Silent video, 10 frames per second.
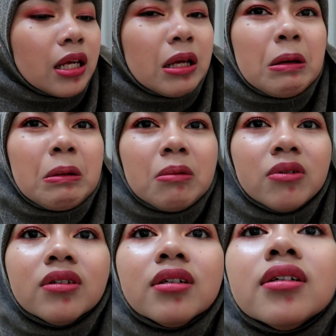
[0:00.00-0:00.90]
Ew.
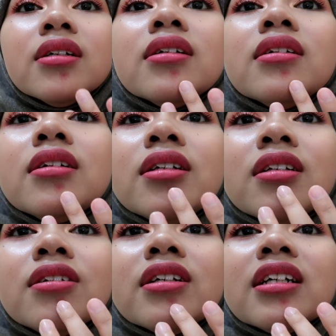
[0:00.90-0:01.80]

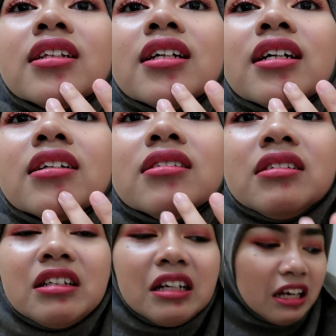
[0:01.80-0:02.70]
Look at that.
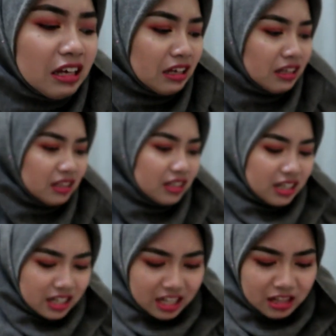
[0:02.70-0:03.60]

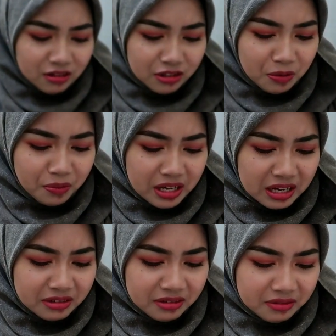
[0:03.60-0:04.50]
It looks so
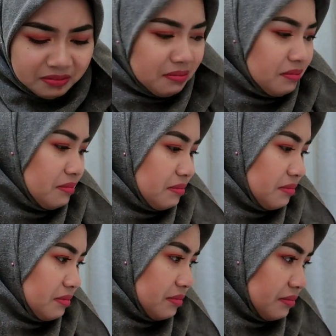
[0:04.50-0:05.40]
weird.
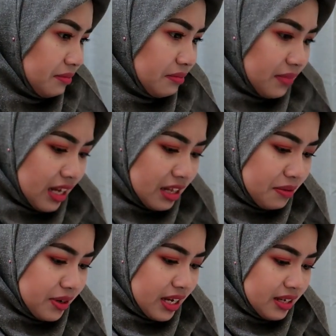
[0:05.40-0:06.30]

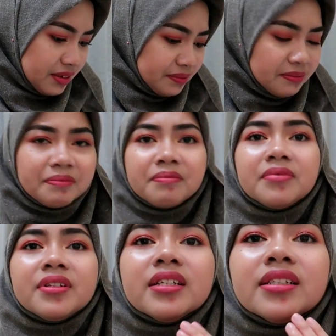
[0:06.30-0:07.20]
Anyway,
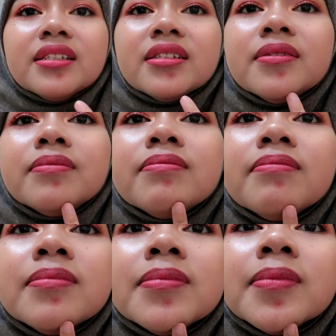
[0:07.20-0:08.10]
this,
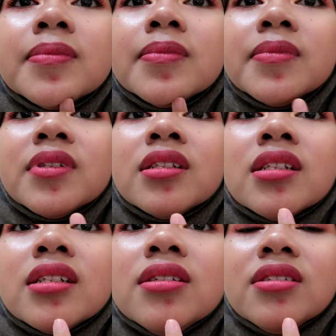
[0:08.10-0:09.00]

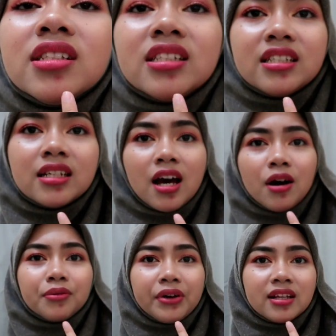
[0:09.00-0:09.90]
did you see
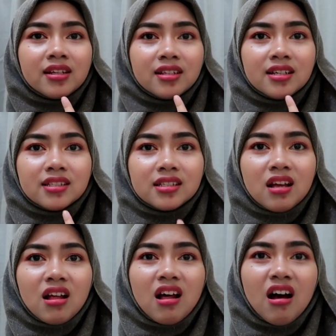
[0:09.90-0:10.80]
how red it is?
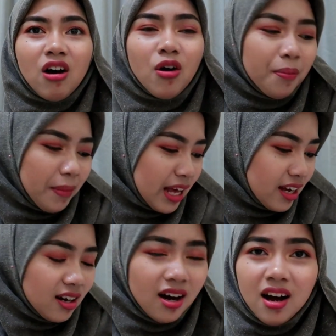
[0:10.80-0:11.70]
Oh
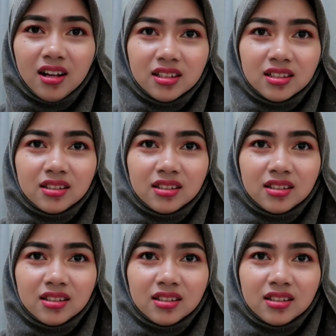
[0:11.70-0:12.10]
my god.